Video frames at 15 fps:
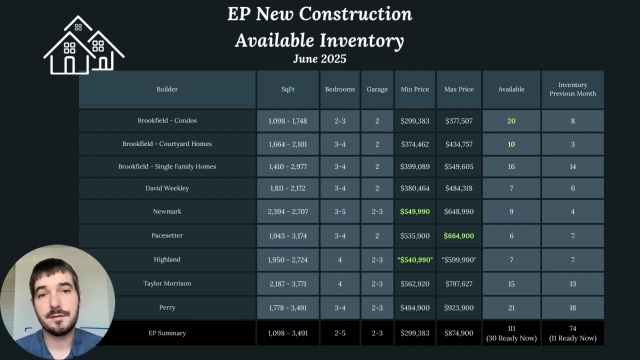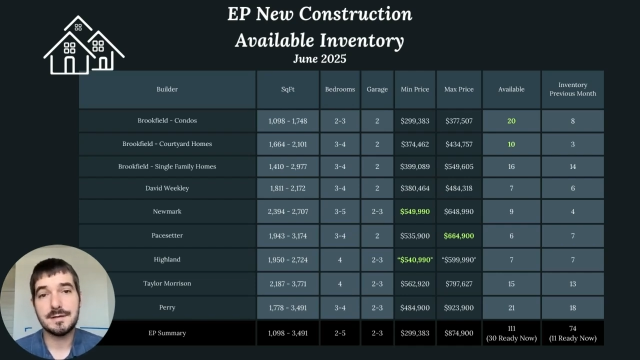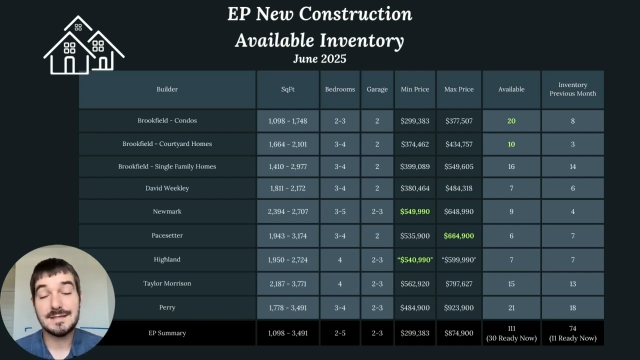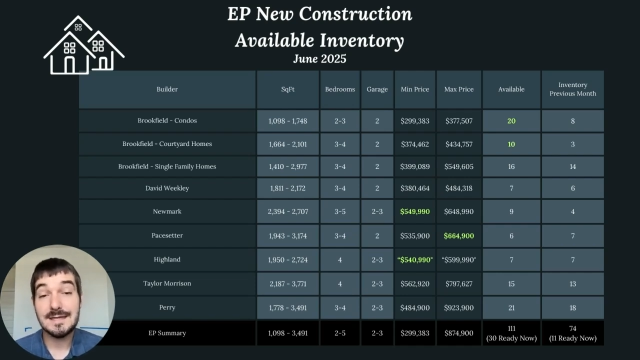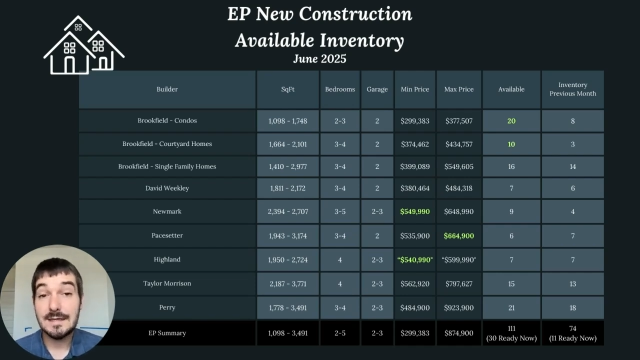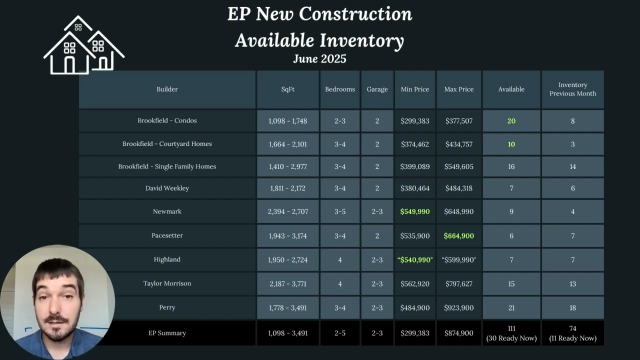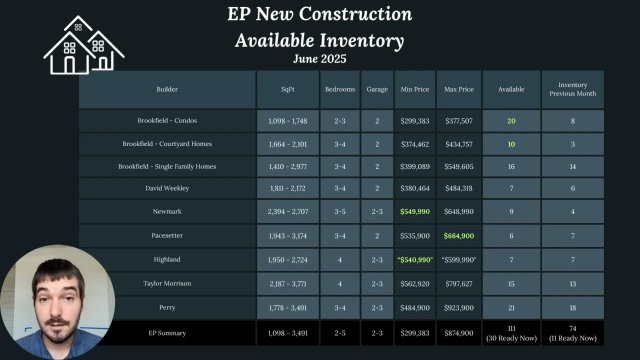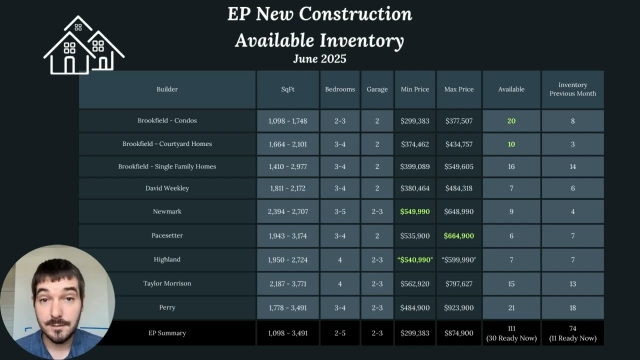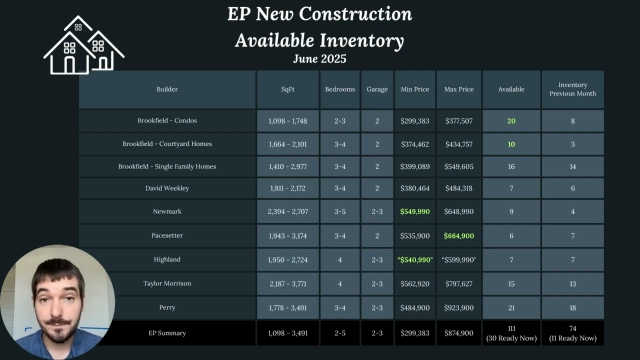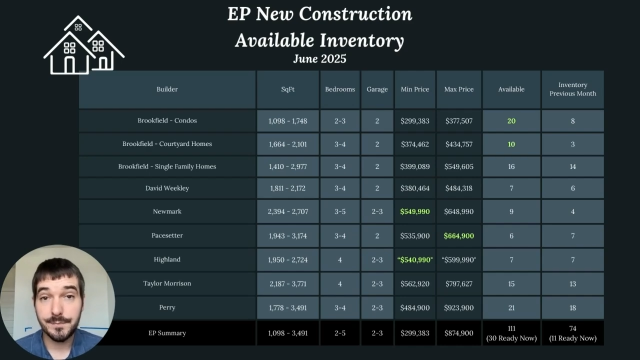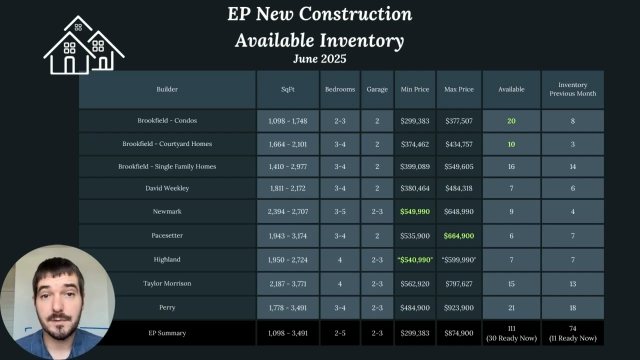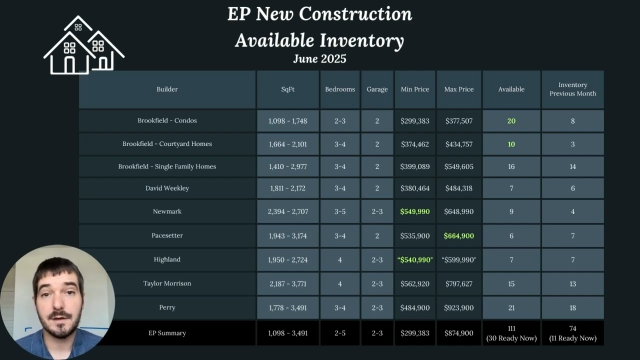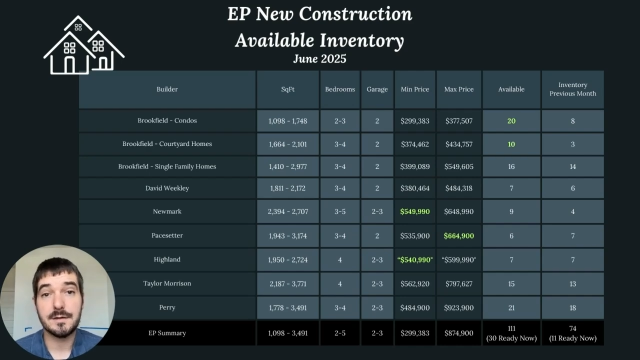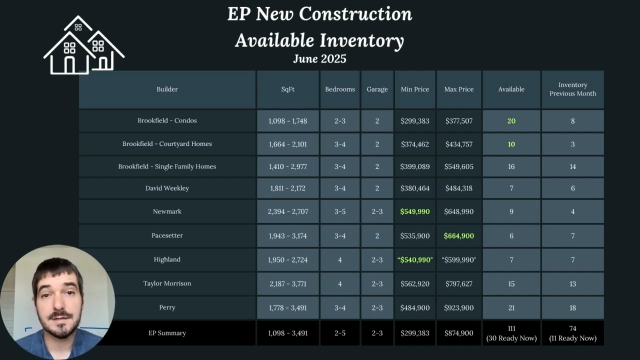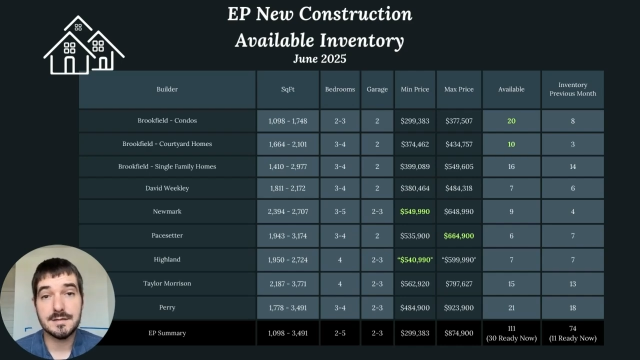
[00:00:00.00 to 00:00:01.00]
Tina,
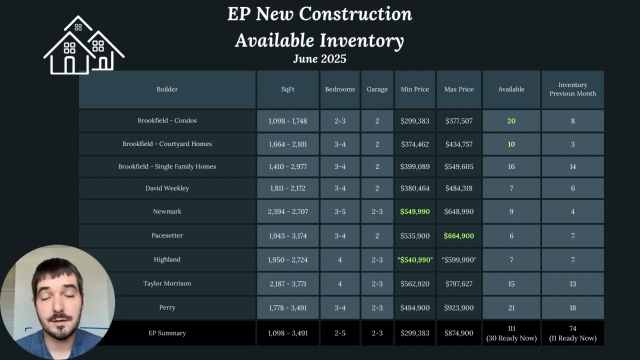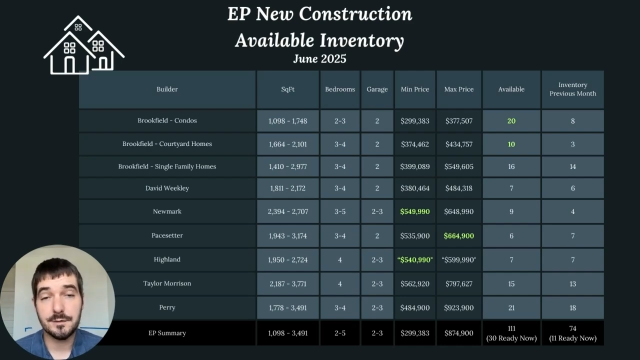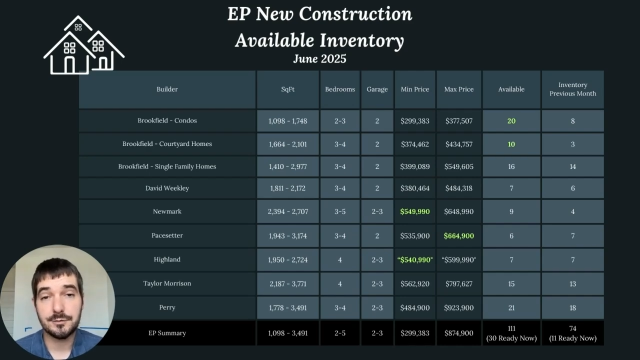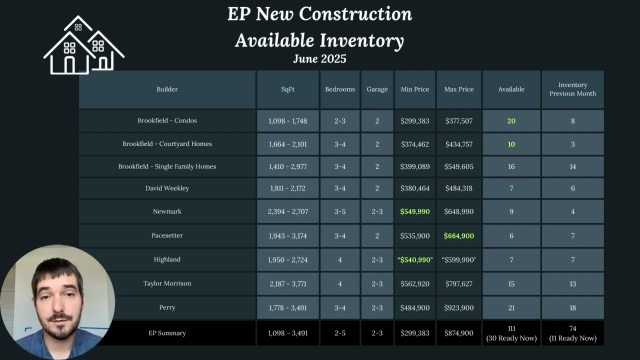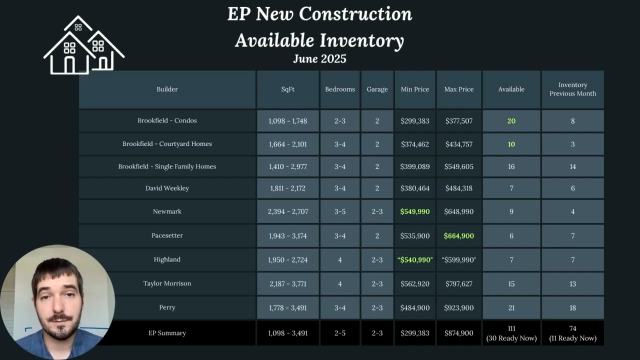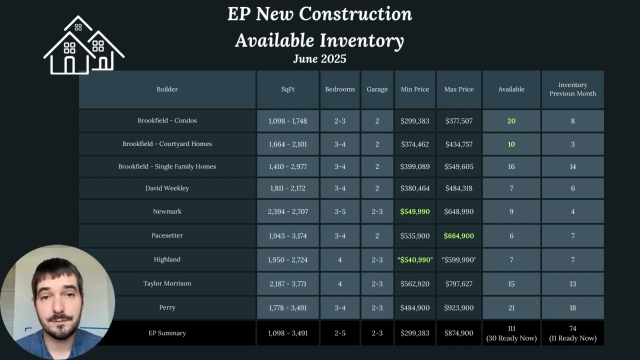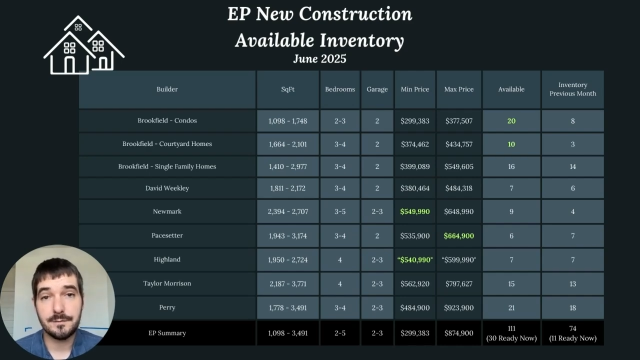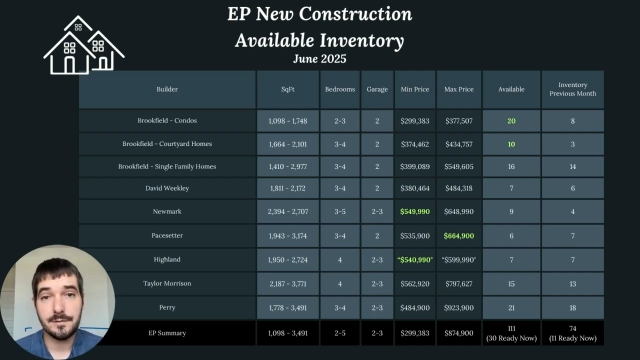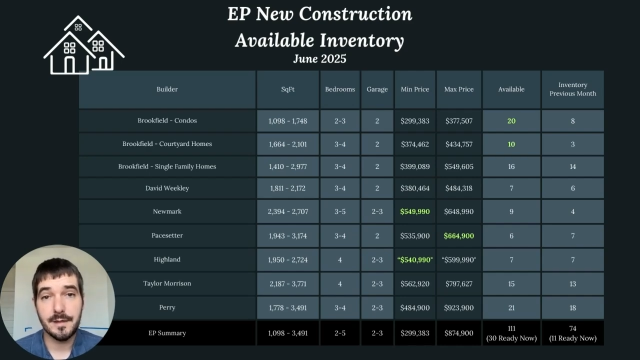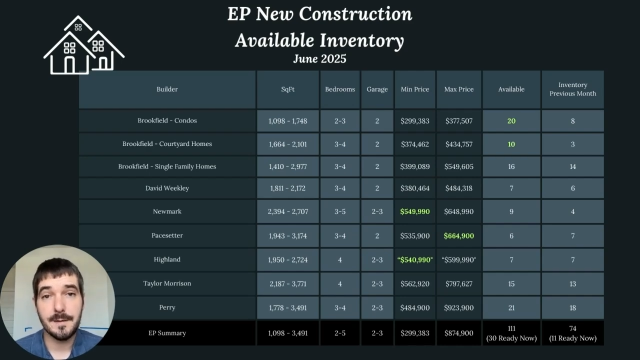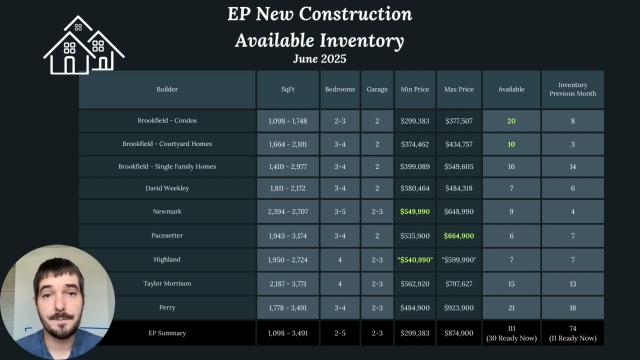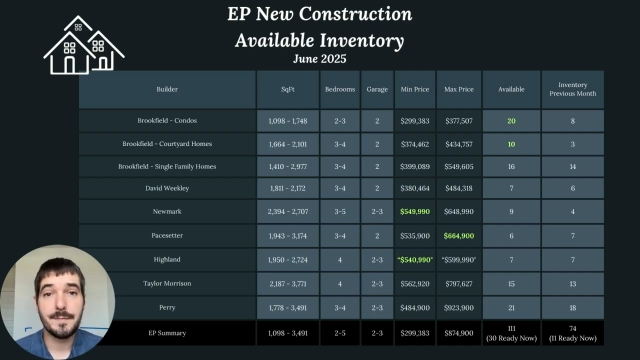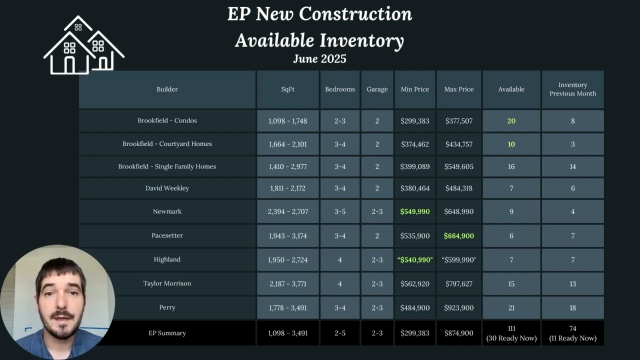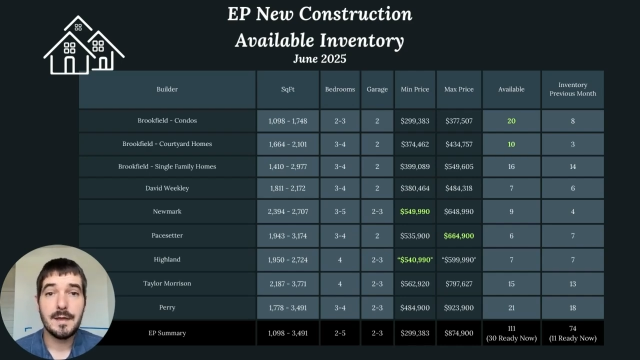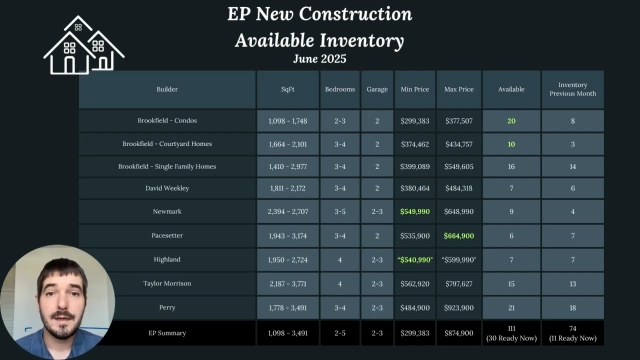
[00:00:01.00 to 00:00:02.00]
the sales rep for them,